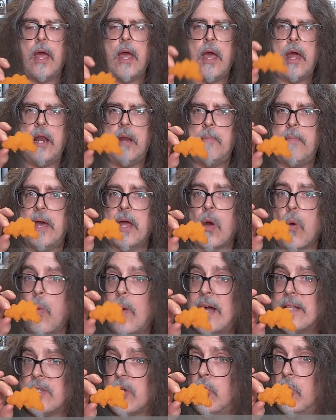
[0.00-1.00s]
And a
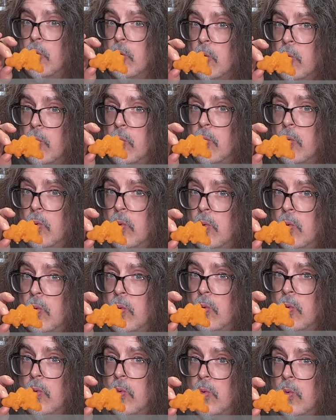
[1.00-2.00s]
Megawatsahu.
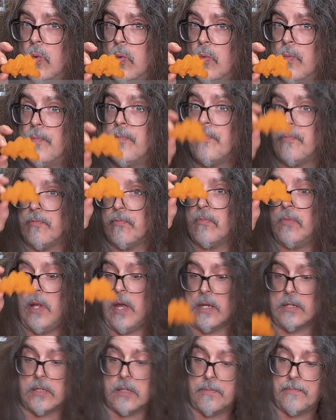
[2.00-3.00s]

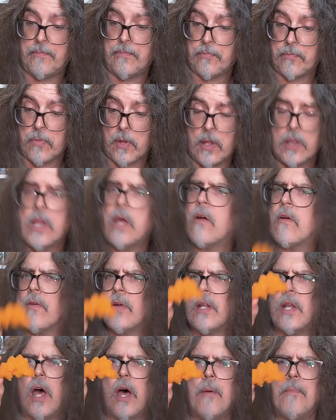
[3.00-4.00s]
Yes, they're
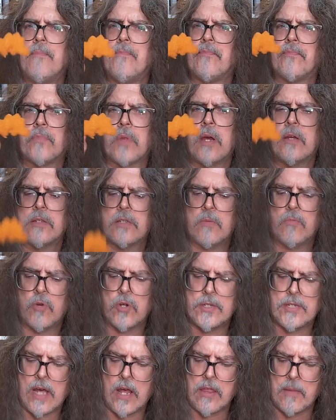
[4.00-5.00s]
in somewhere
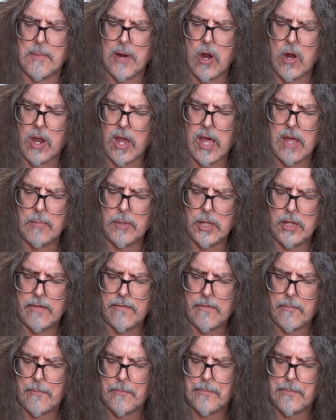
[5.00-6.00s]
in South America, I believe.